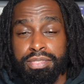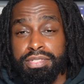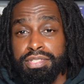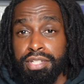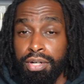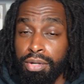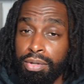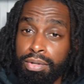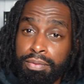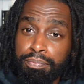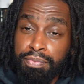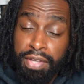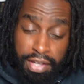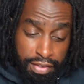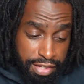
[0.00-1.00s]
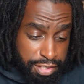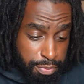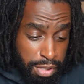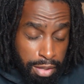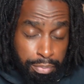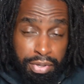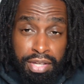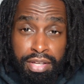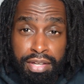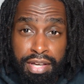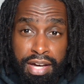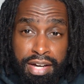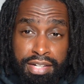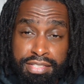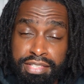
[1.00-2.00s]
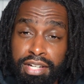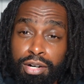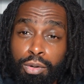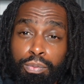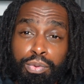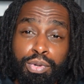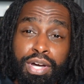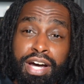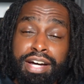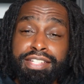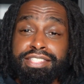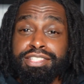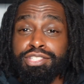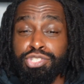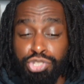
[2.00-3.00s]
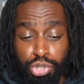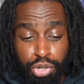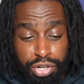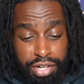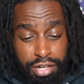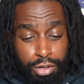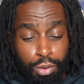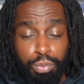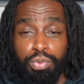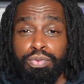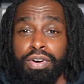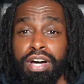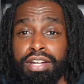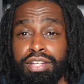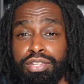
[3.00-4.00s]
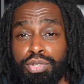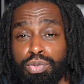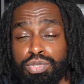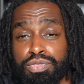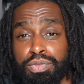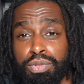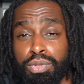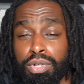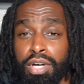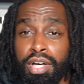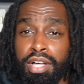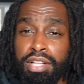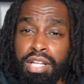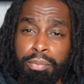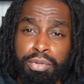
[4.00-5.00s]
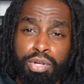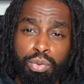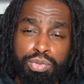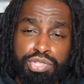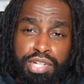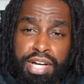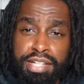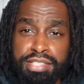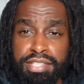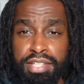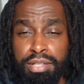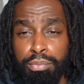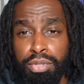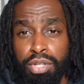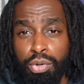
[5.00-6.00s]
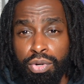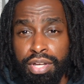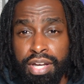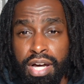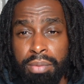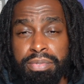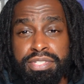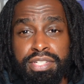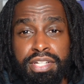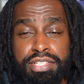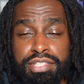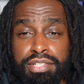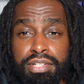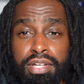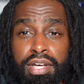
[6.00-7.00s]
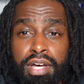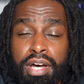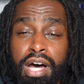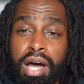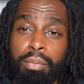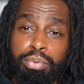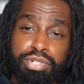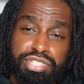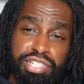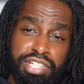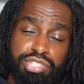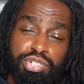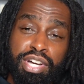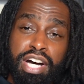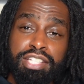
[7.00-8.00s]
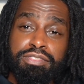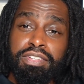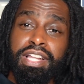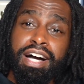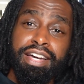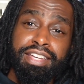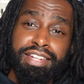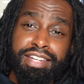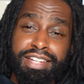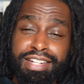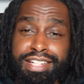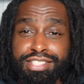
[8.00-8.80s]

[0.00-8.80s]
So yeah, that's my opinion, guys. I hope you guys enjoyed. I hope you find it useful. Let me know what you guys think below in the comment section. I appreciate you guys for locking in.